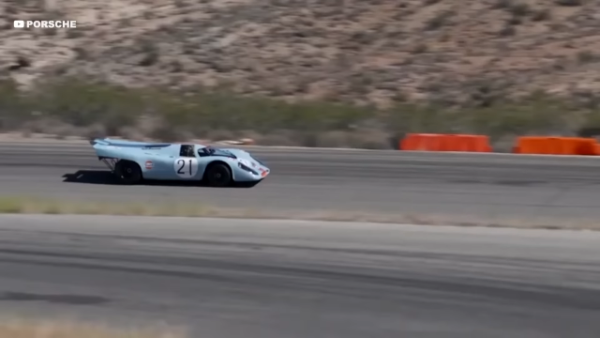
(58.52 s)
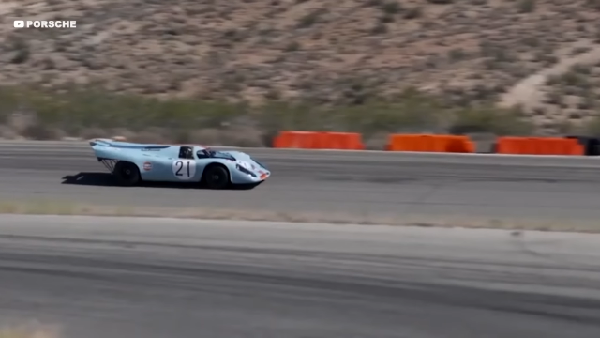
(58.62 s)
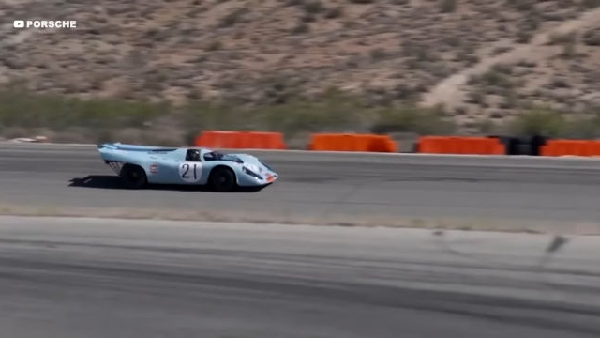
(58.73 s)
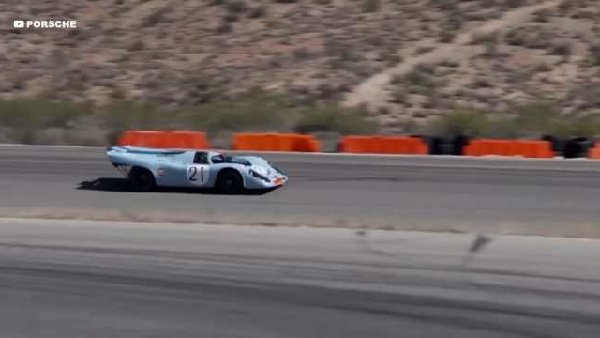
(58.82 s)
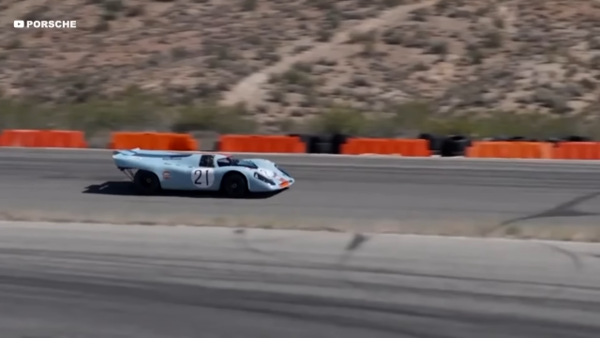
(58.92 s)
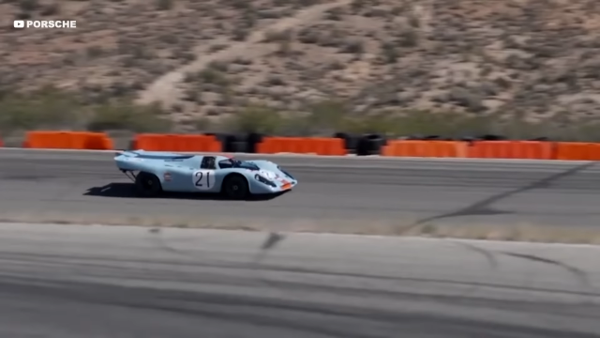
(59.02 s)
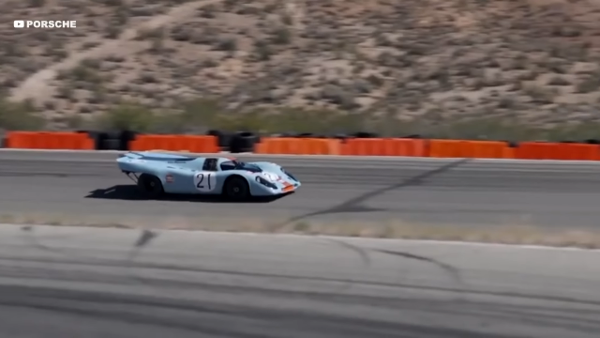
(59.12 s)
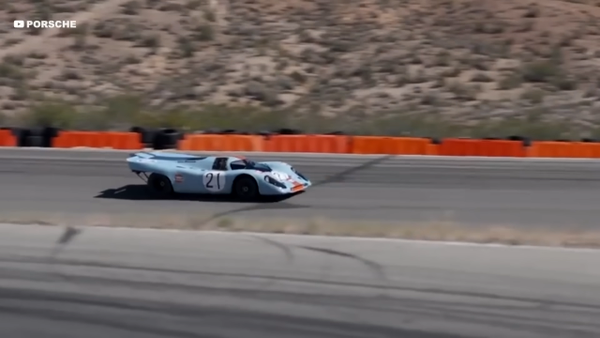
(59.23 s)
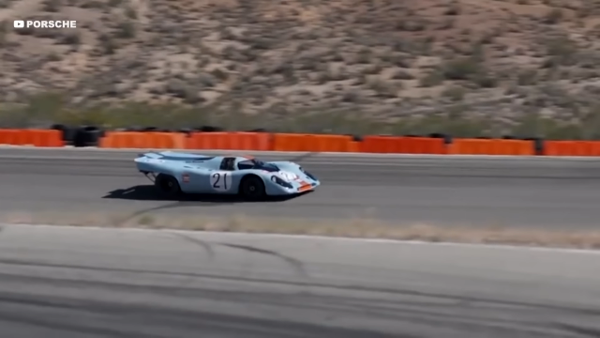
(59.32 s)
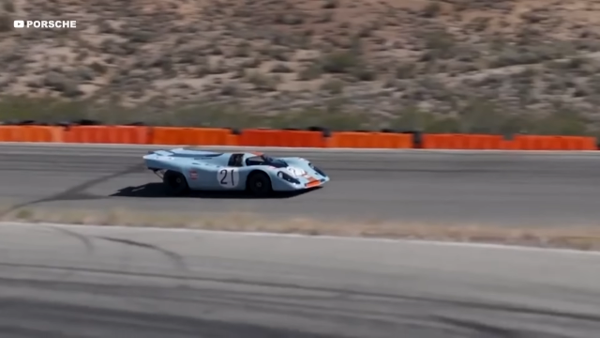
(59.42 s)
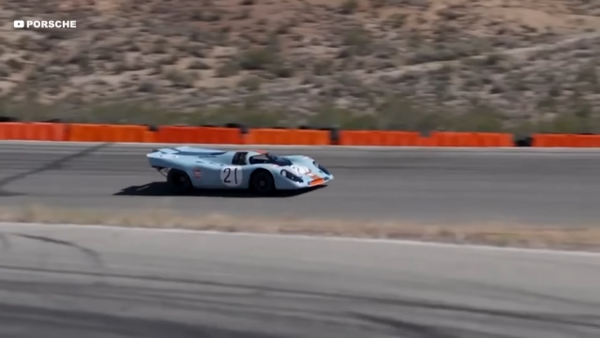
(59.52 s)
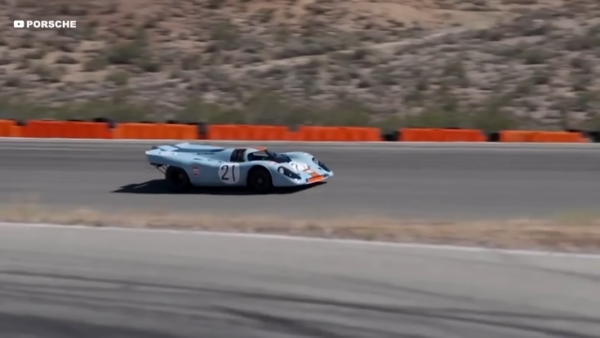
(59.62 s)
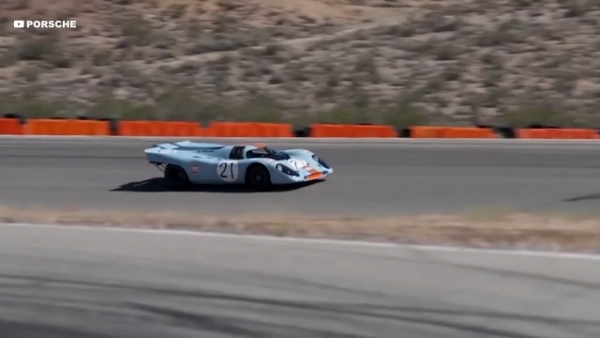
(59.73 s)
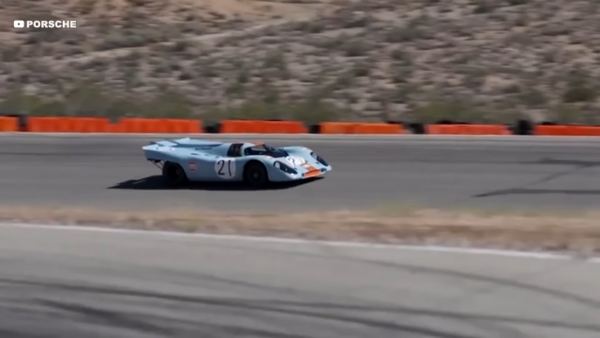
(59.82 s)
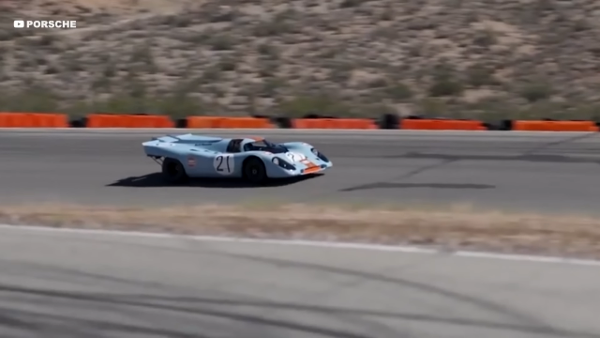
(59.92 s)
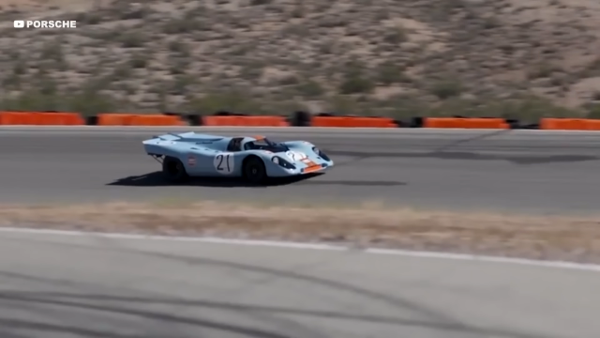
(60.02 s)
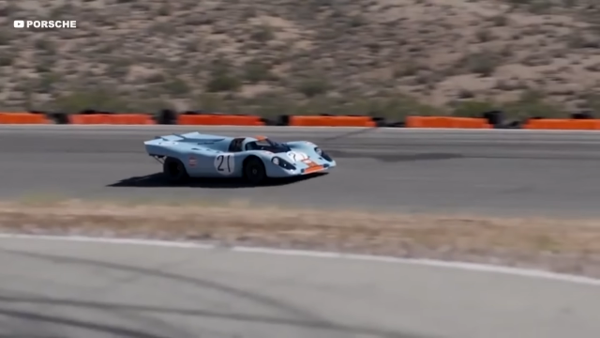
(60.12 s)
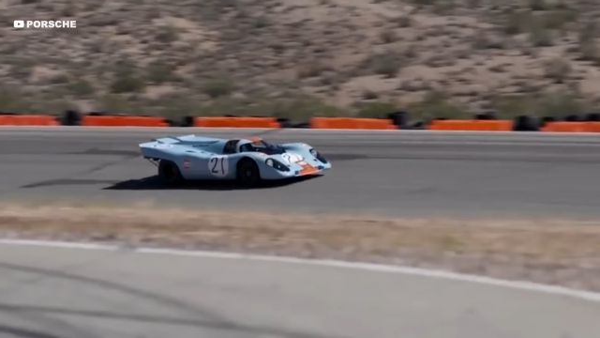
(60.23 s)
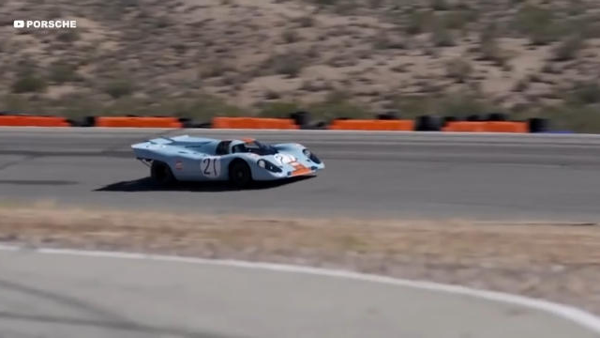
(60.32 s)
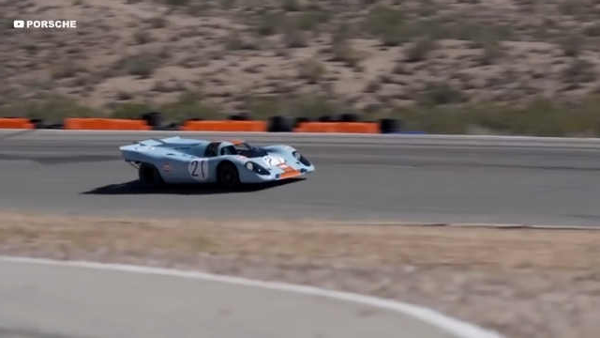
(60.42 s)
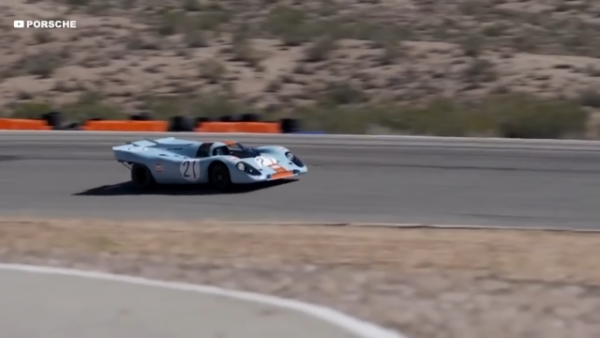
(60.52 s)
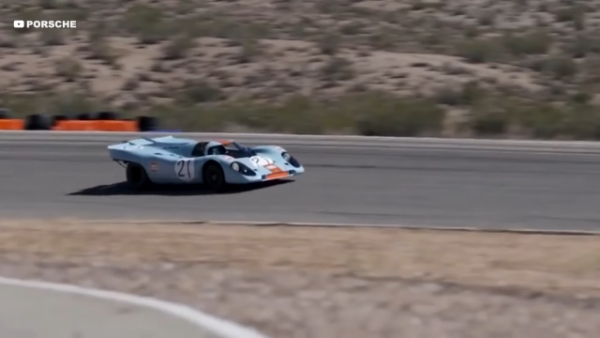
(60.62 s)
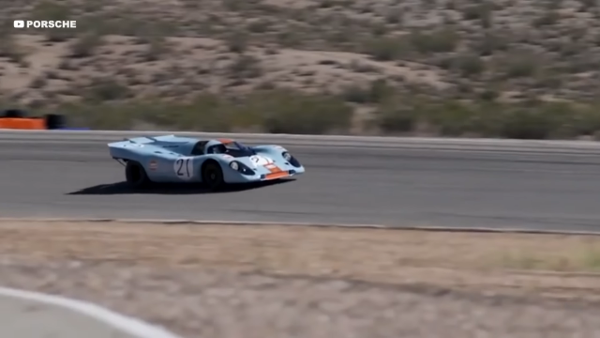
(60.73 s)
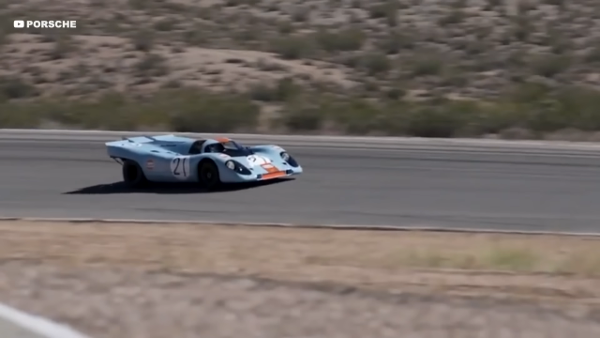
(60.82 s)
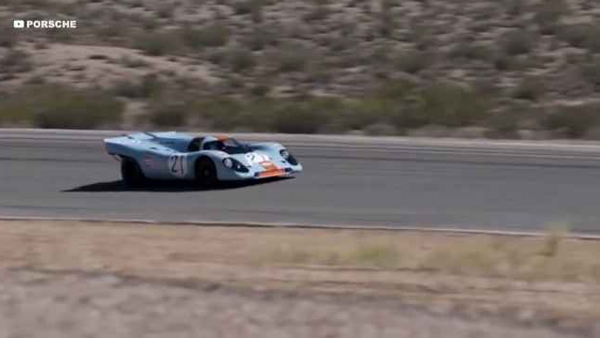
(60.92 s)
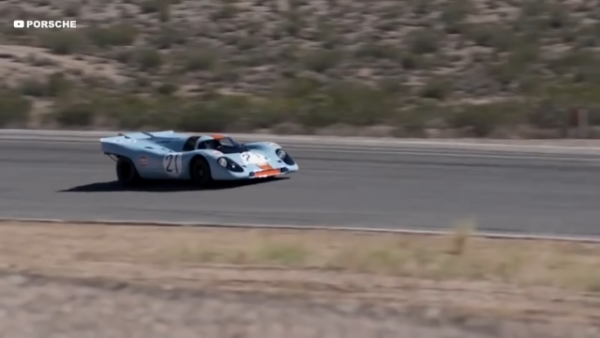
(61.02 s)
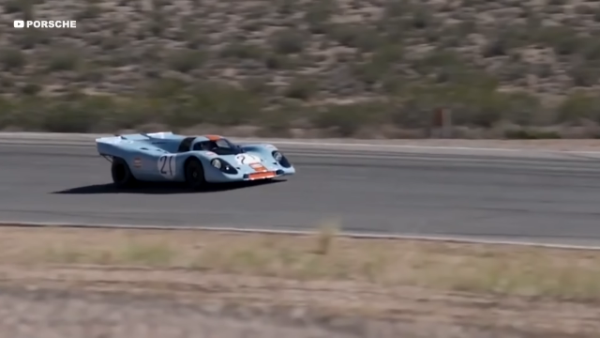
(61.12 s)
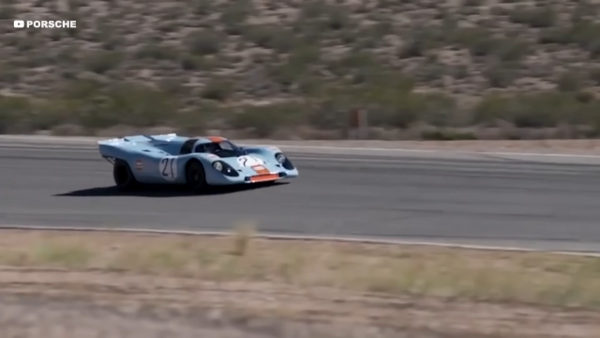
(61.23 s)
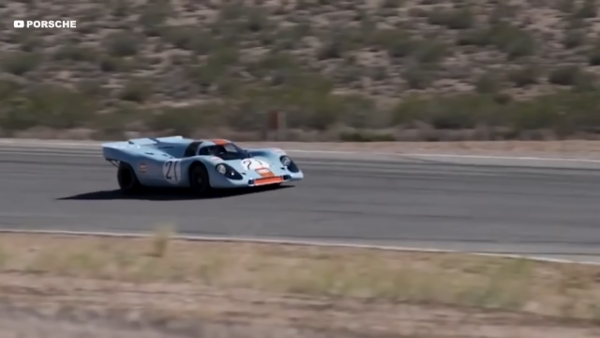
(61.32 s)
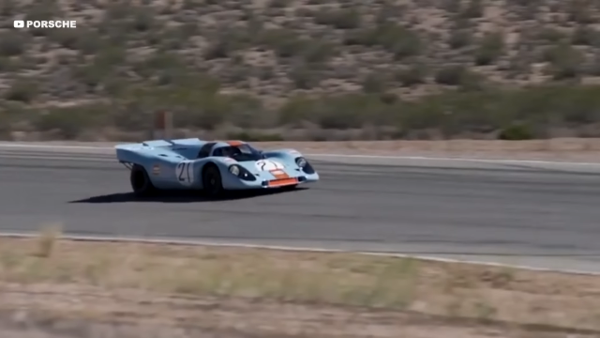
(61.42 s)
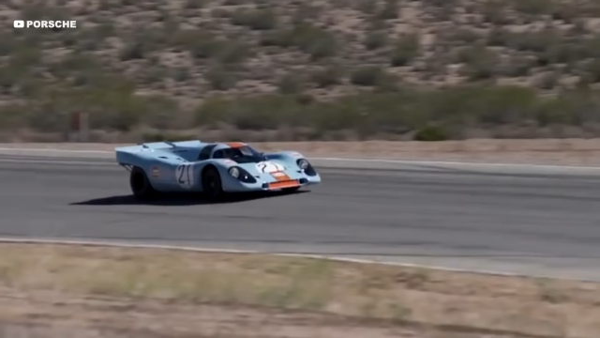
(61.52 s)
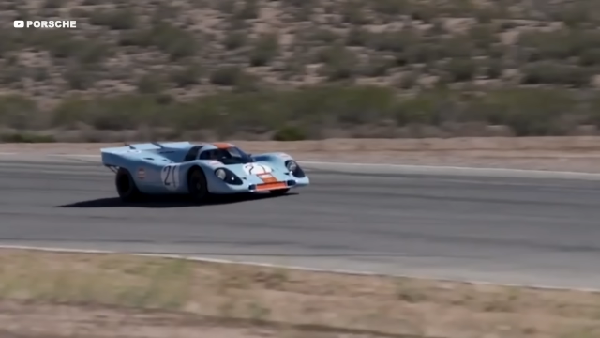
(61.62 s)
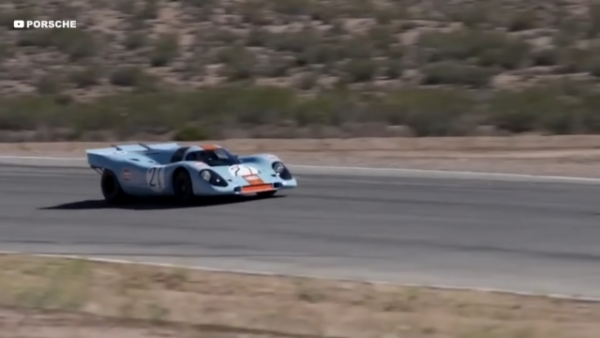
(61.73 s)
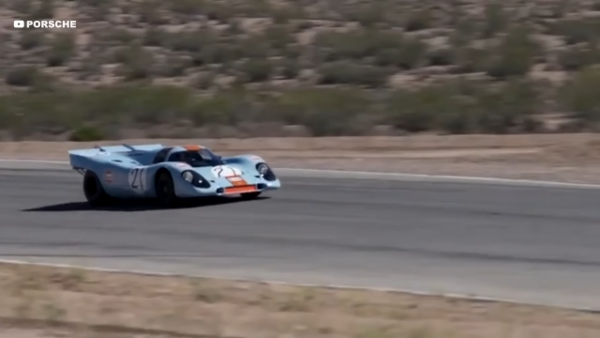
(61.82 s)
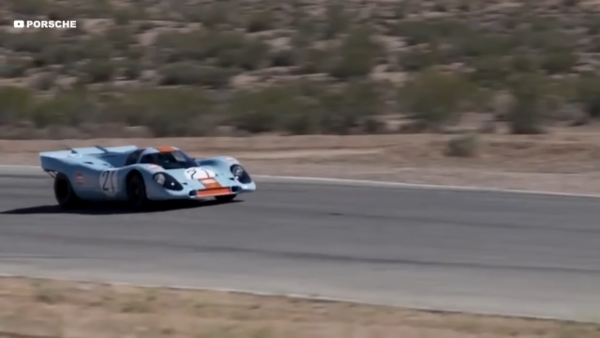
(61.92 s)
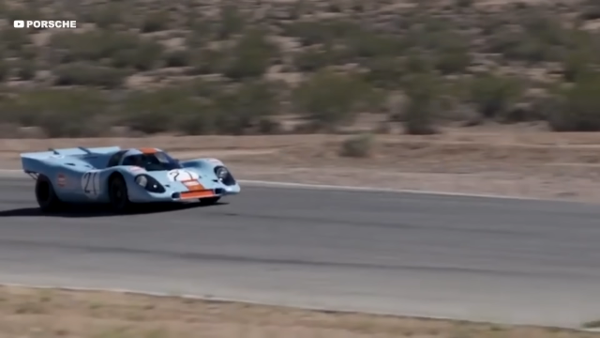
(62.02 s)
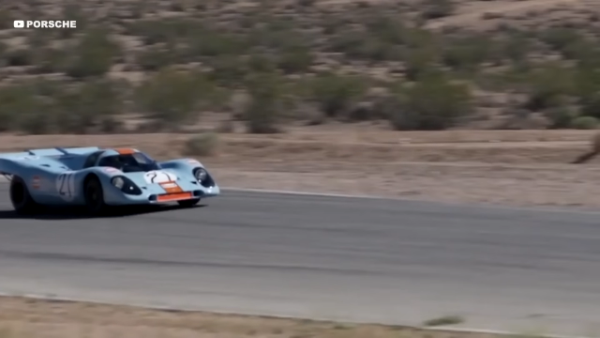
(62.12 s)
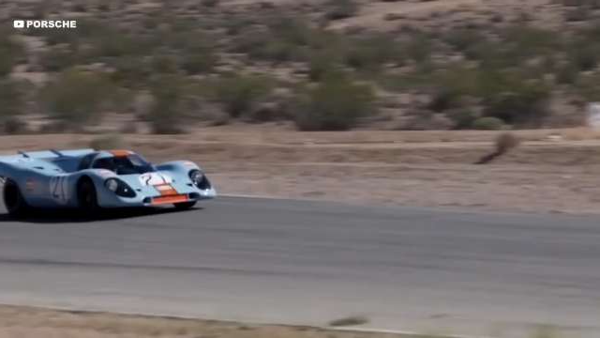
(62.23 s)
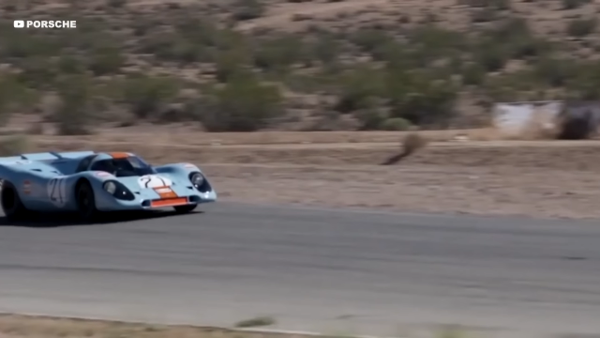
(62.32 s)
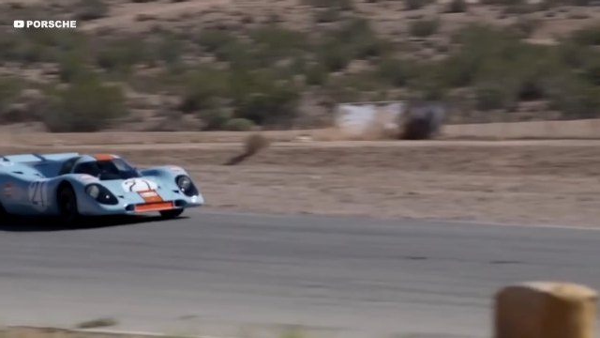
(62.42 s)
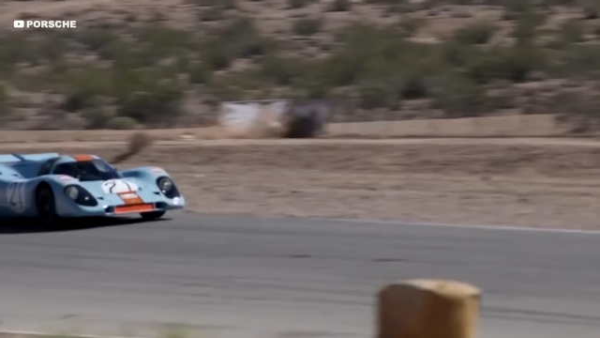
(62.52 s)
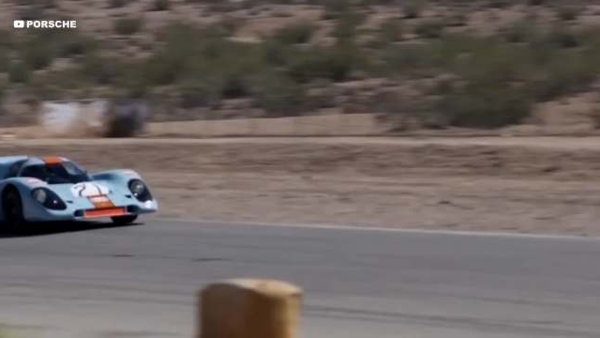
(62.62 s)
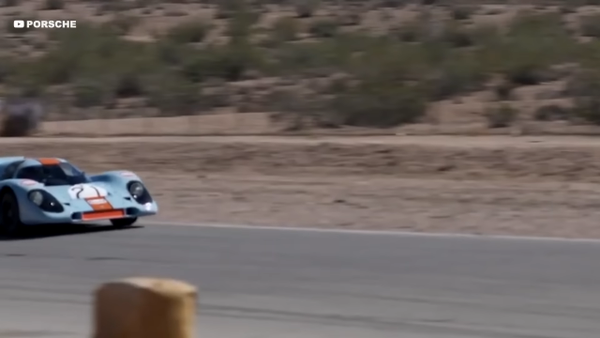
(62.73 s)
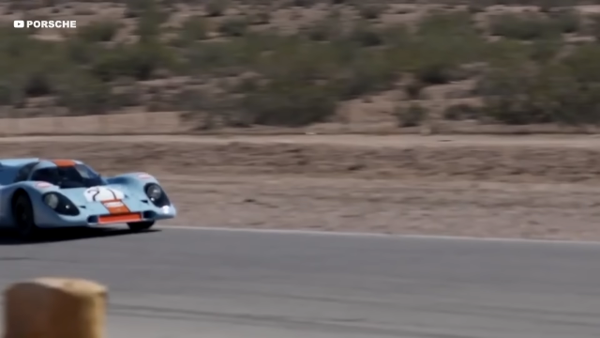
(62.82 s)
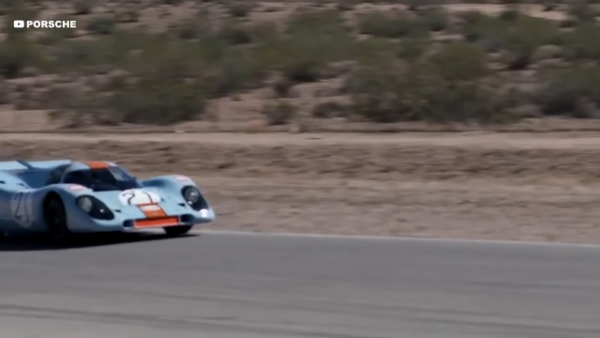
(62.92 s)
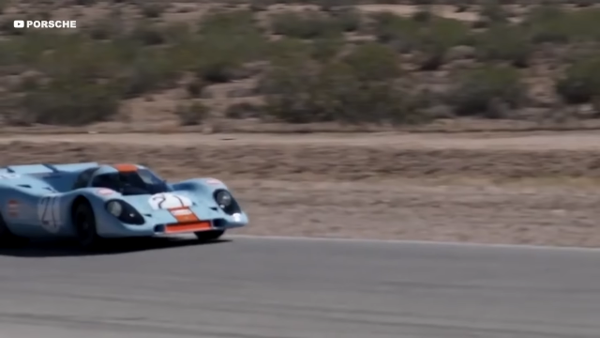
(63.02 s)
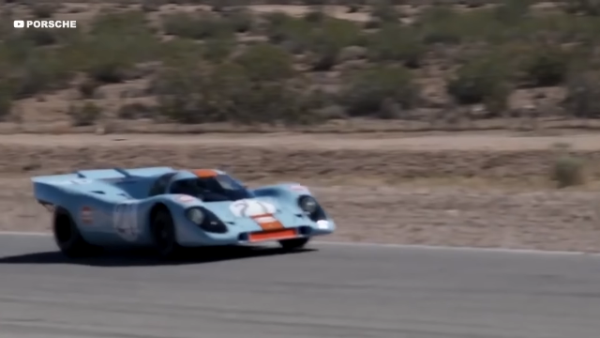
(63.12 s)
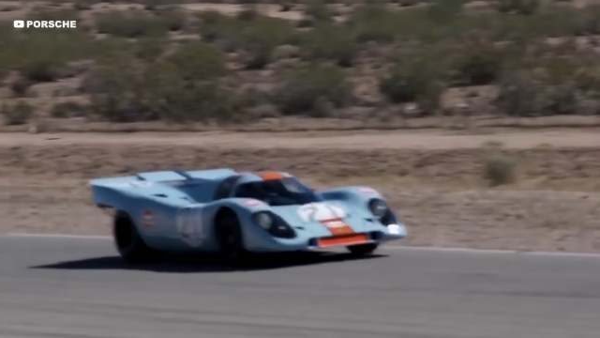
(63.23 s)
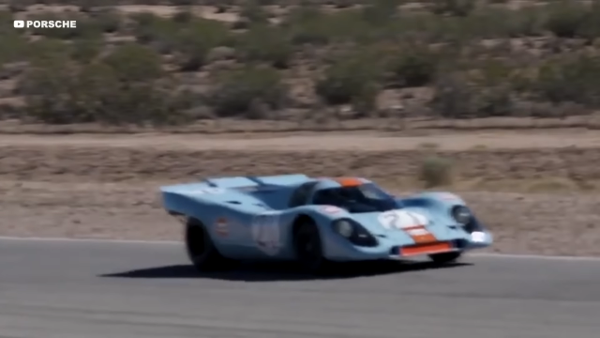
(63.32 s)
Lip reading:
[unreadable: no face in view]